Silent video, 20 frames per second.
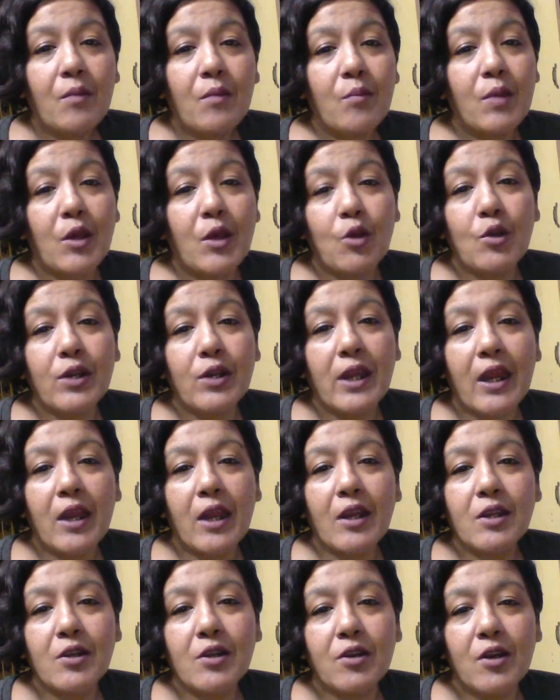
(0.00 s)
May your
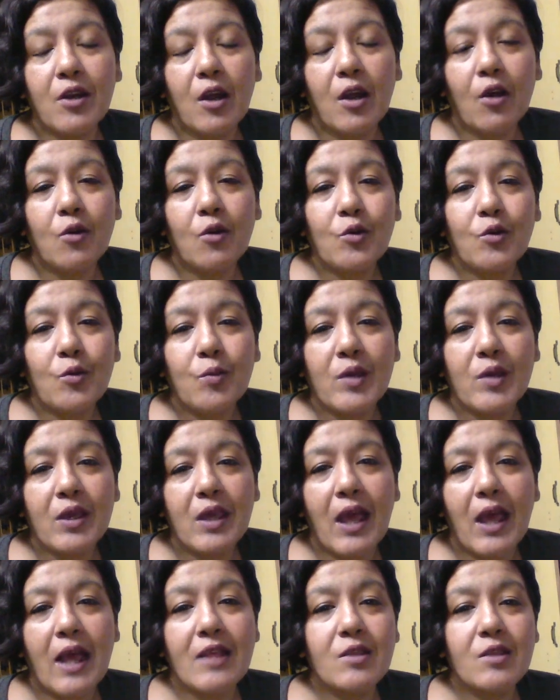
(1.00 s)
day turn out to
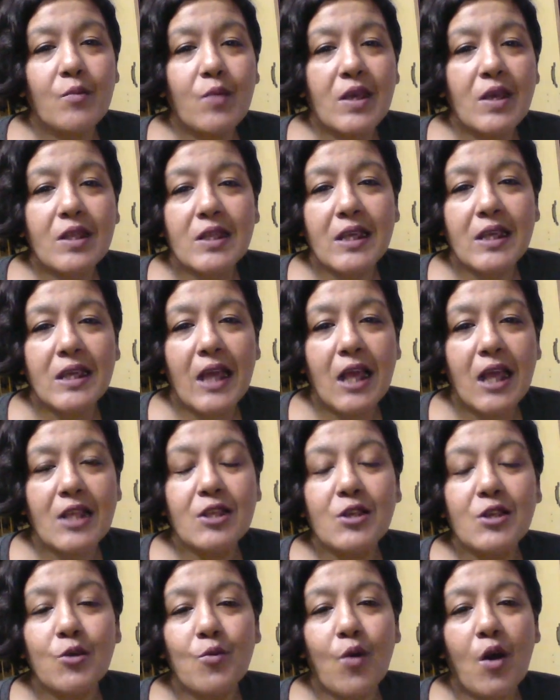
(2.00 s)
be as amazing as
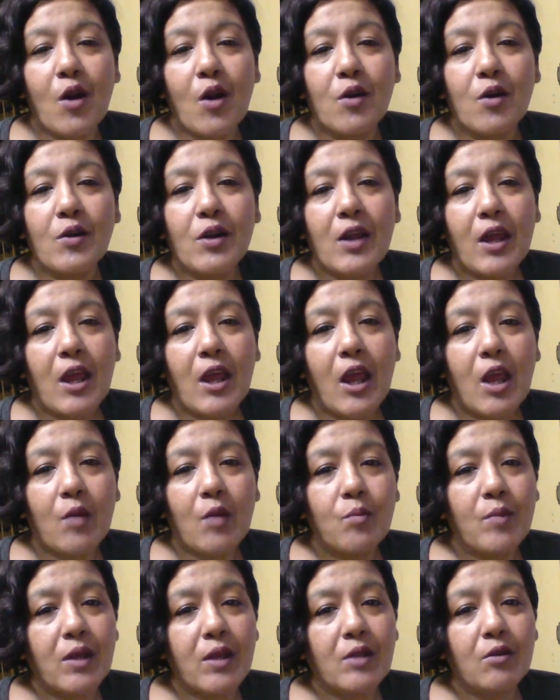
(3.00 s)
you are,
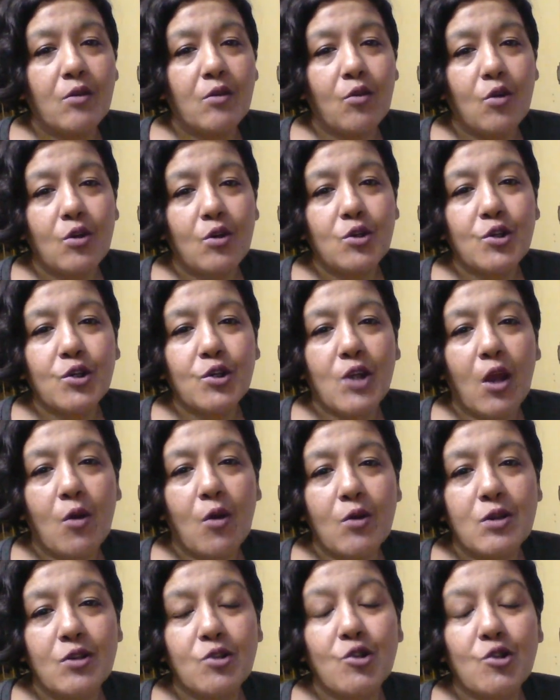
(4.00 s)
and may the Lord
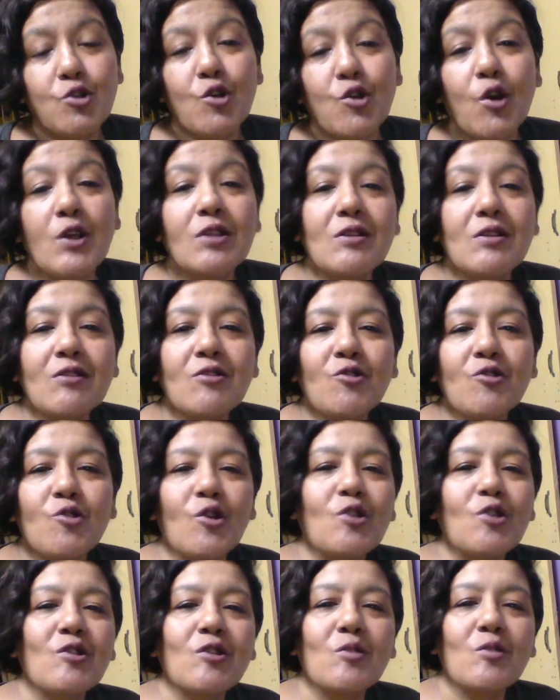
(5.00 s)
shower His choices,
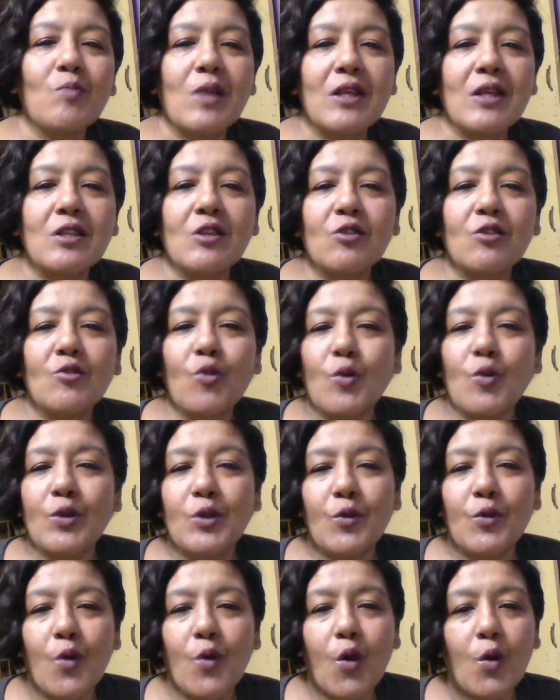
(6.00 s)
blessings on
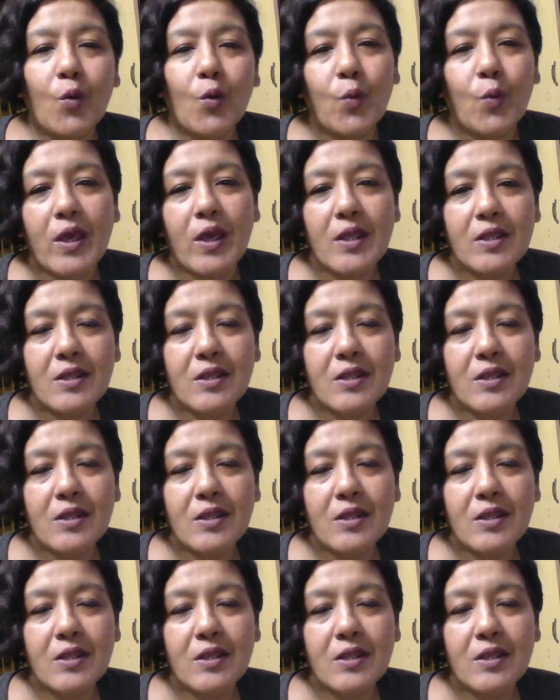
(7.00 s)
you always.